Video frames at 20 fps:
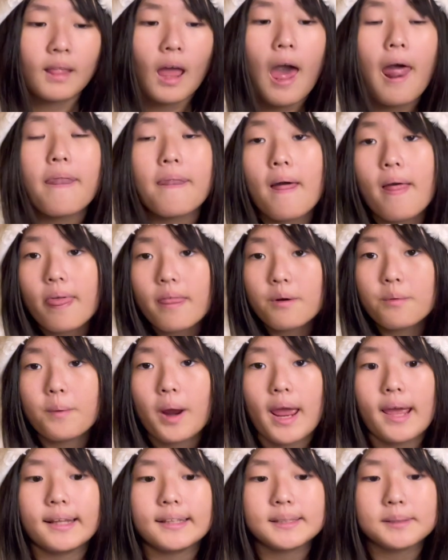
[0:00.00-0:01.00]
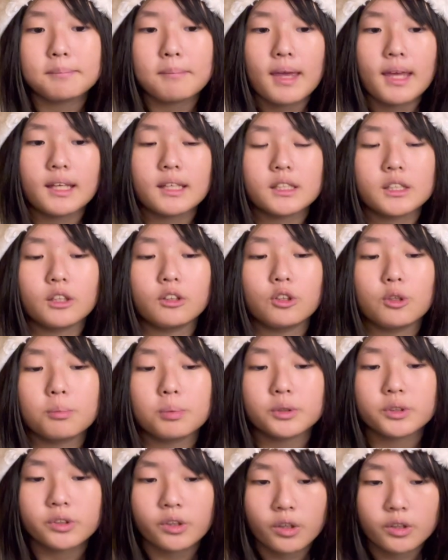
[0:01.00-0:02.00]
Another way to make
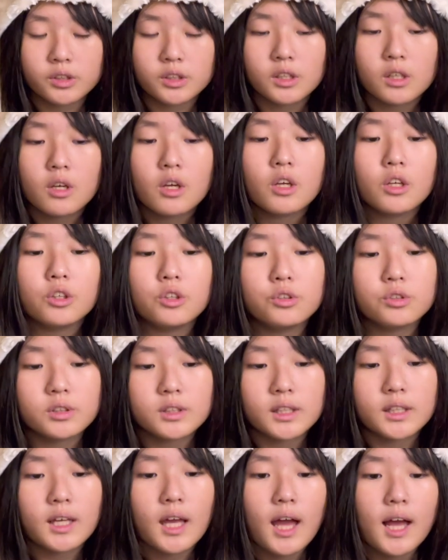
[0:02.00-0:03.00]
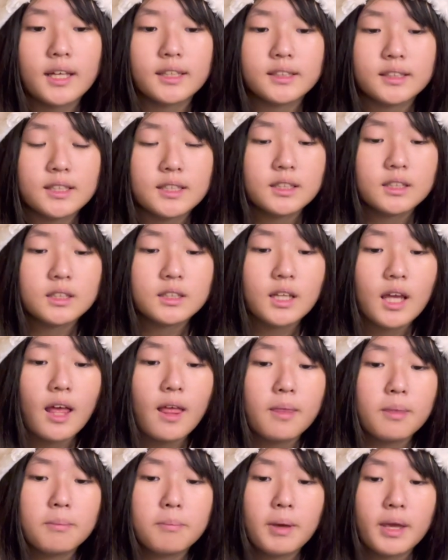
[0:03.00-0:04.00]
soluble salts using acids
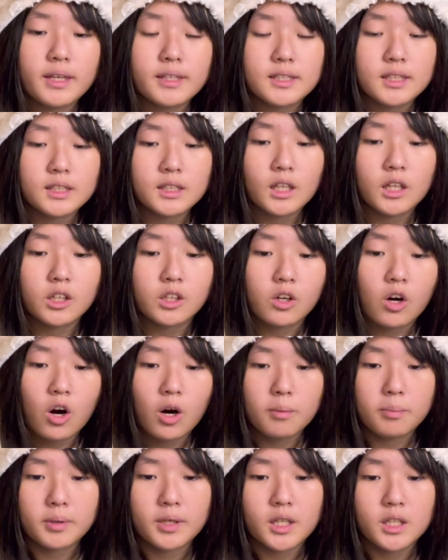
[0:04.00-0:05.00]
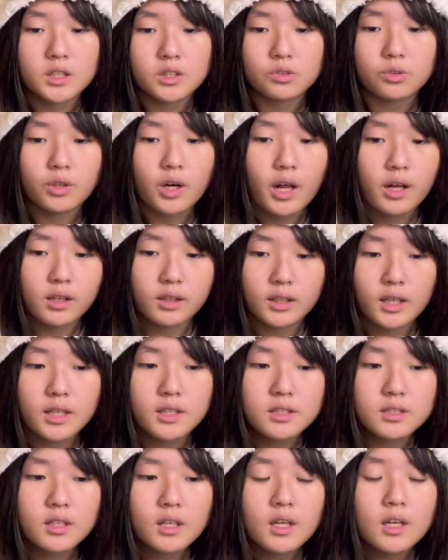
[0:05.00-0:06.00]
and bases and carbonates or
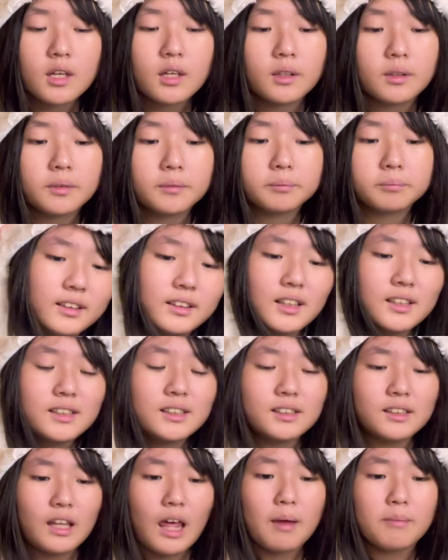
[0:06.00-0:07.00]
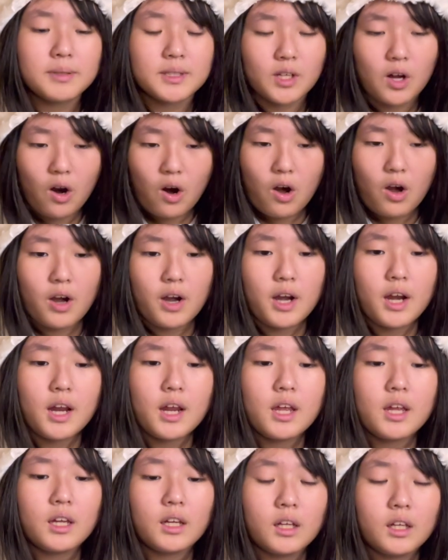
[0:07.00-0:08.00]
alkalis, the steps are
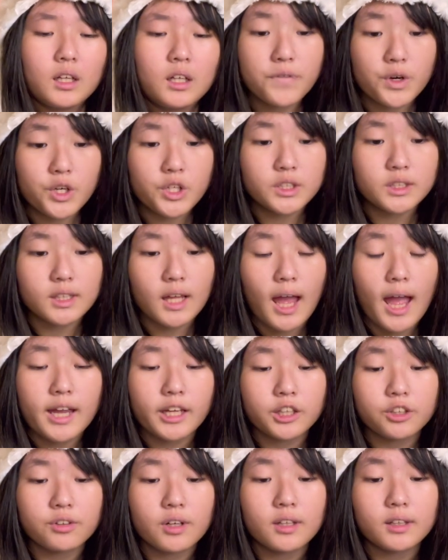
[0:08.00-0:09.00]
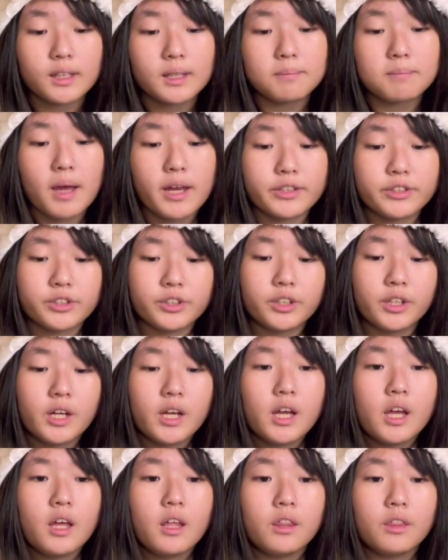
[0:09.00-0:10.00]
first, accurately measure
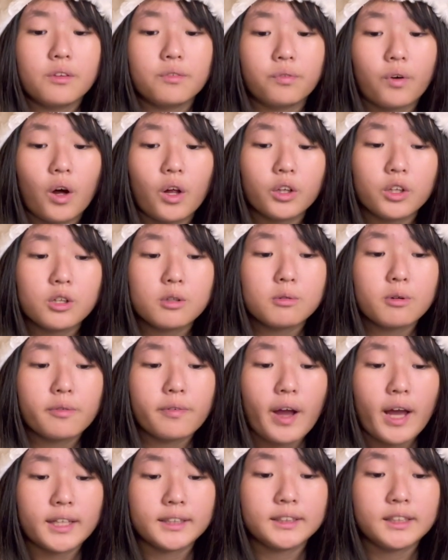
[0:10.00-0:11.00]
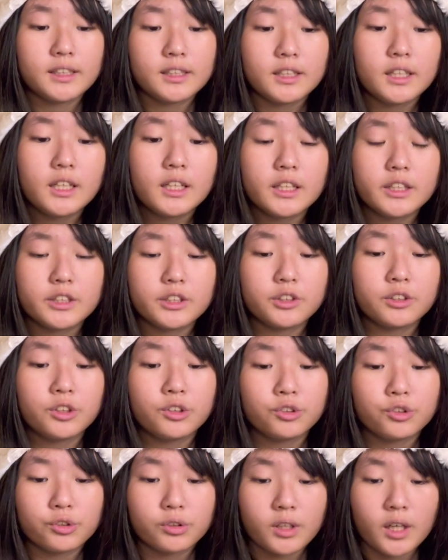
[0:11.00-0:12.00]
the volume of acid needed to
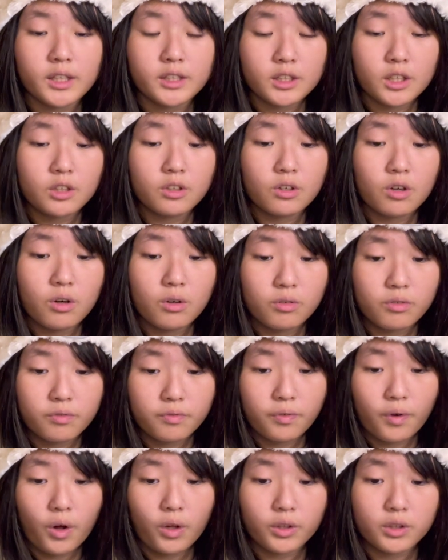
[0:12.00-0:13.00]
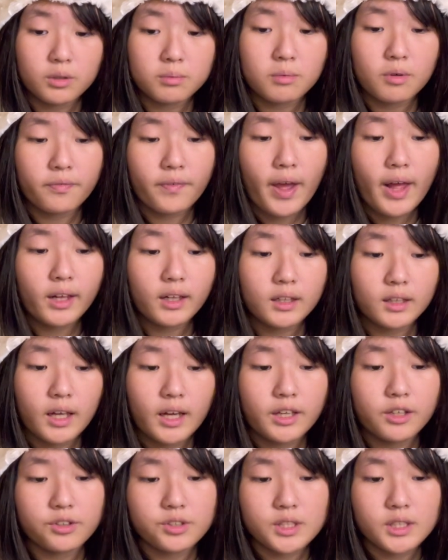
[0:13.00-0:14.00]
neutralize a known volume of alkali
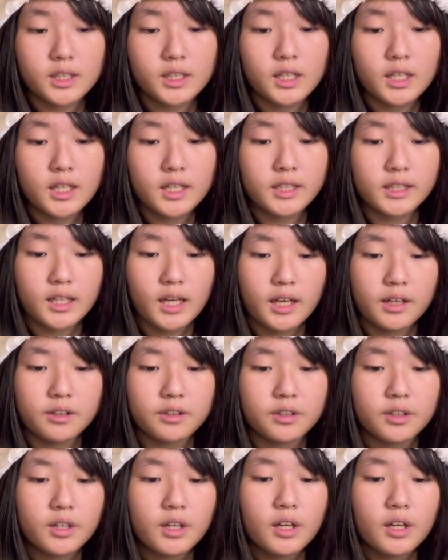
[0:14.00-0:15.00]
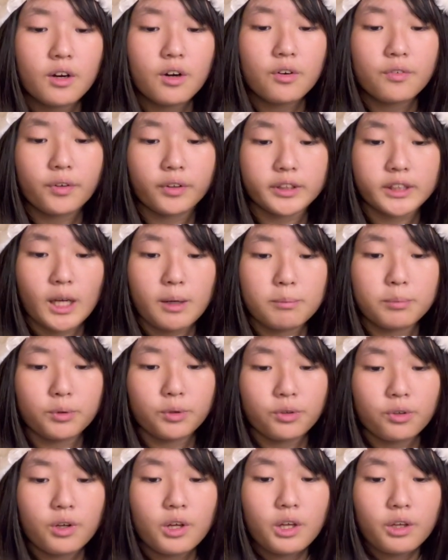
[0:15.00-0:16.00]
using an indicator. For
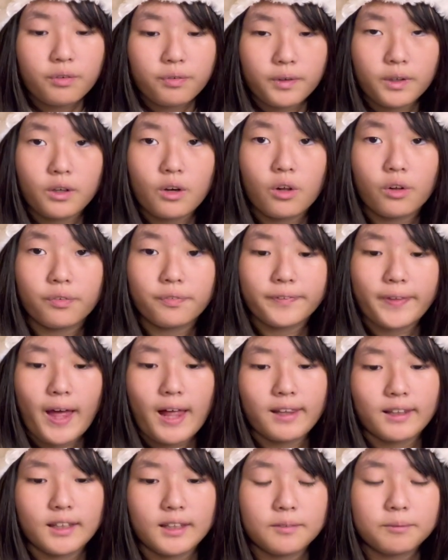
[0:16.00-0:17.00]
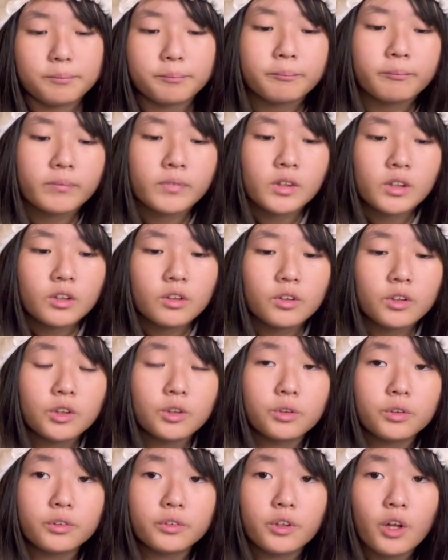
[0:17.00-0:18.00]
example, phenolphthalein.
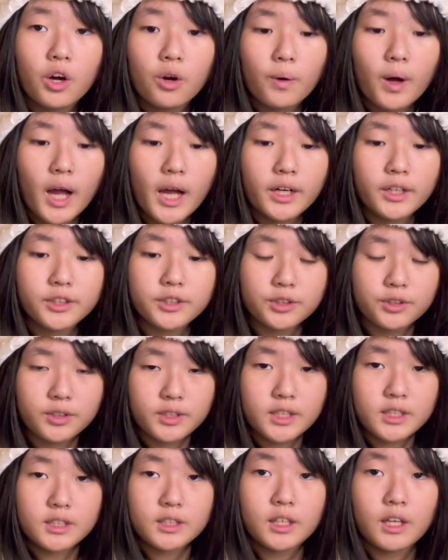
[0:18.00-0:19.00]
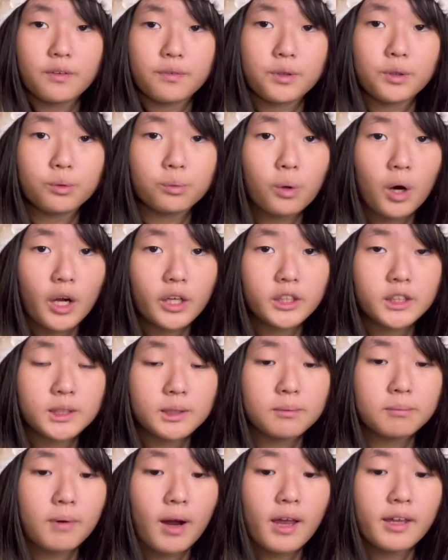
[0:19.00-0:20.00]
You'll know how to do this if you watch
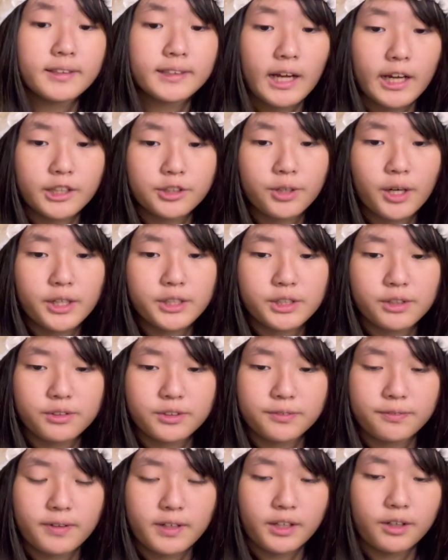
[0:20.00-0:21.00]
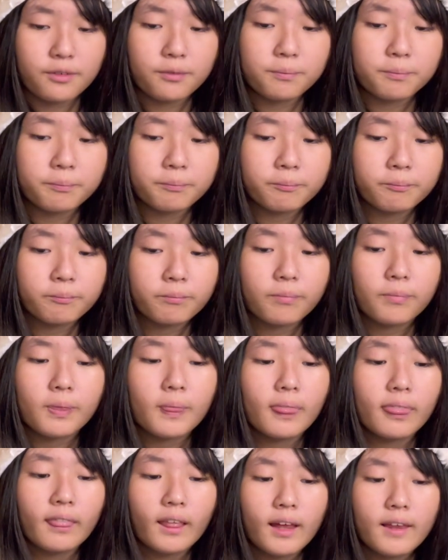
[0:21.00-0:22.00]
my titrations video.
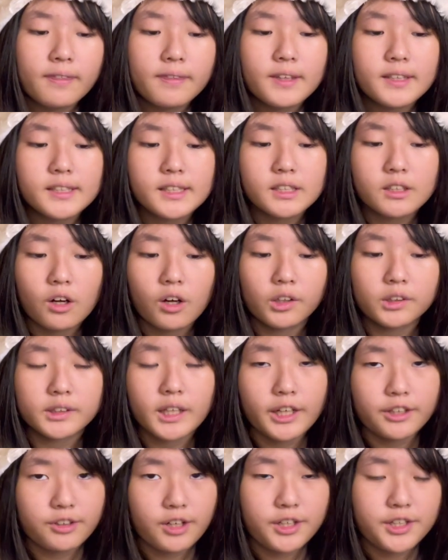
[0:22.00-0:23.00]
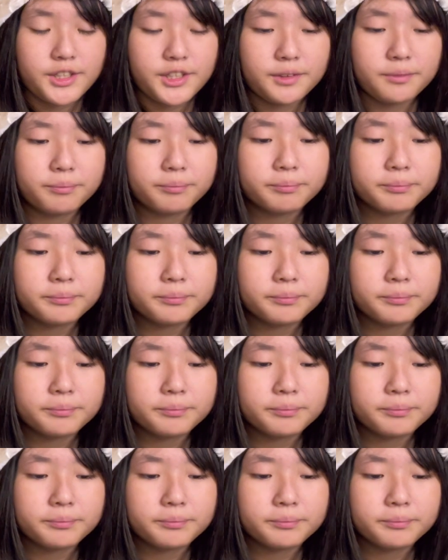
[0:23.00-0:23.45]
This is called titration.